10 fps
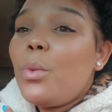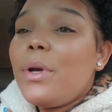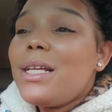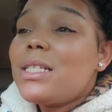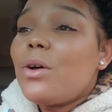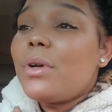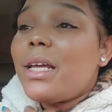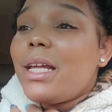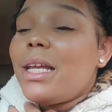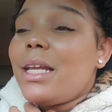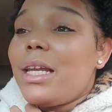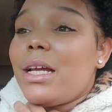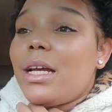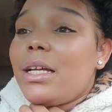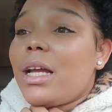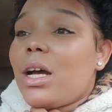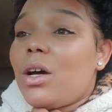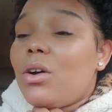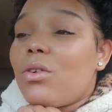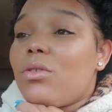We're just gonna get it done,
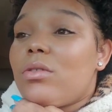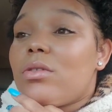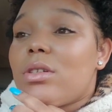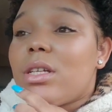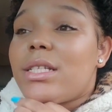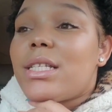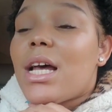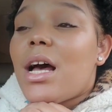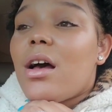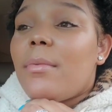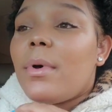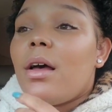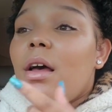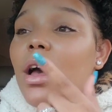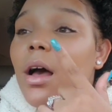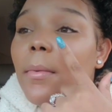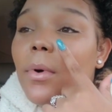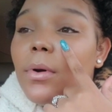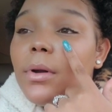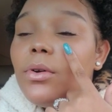y'all. It's time. I'm
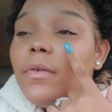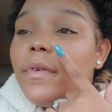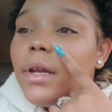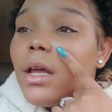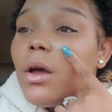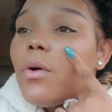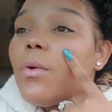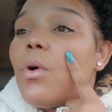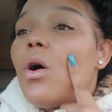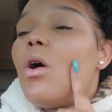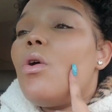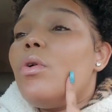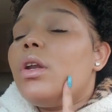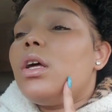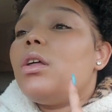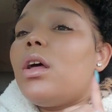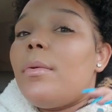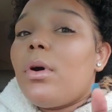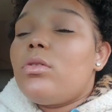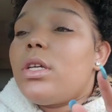going to do a video on.
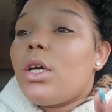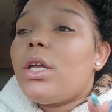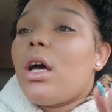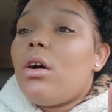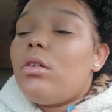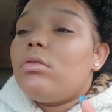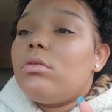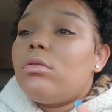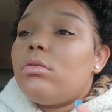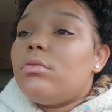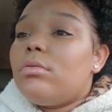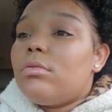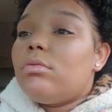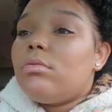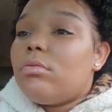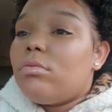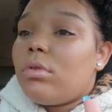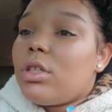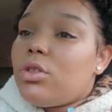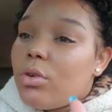I'm gonna tell y'all
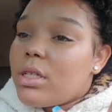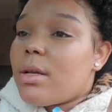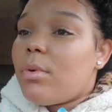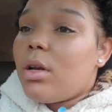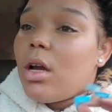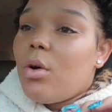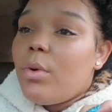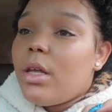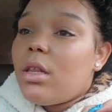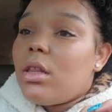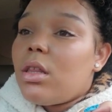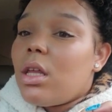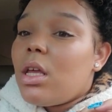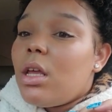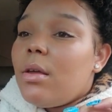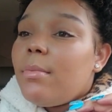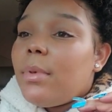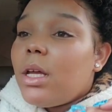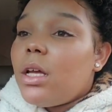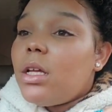what choice I'm gonna go
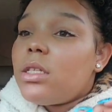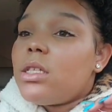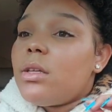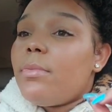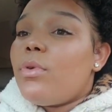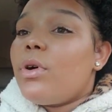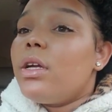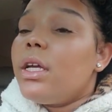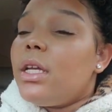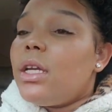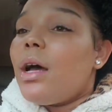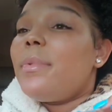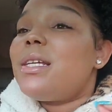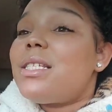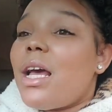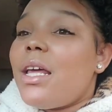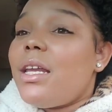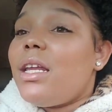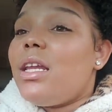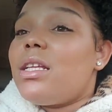with because it's important. I'm
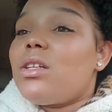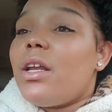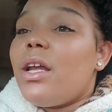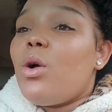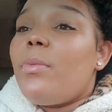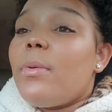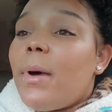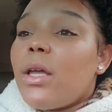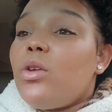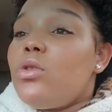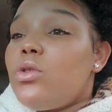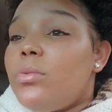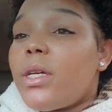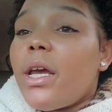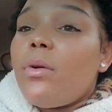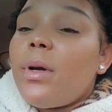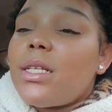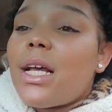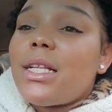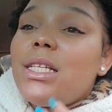excited. It's gonna help my YouTube channel
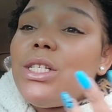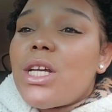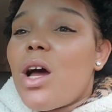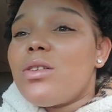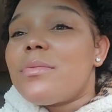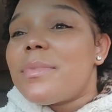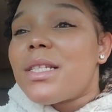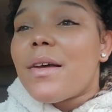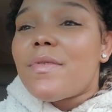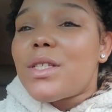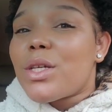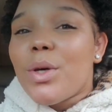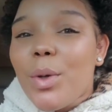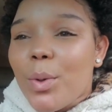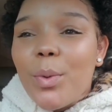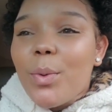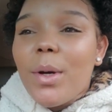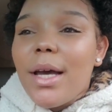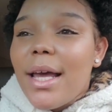because I teach y'all some stuff too